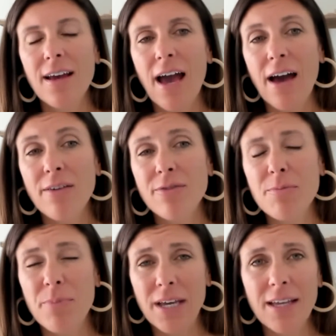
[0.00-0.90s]
have
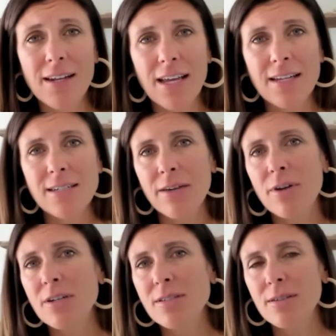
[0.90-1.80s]
been in
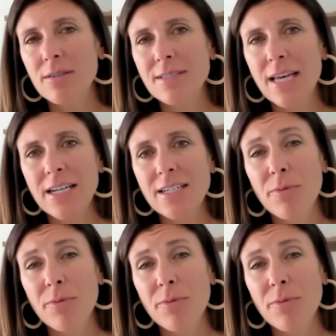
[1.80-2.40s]
diverse settings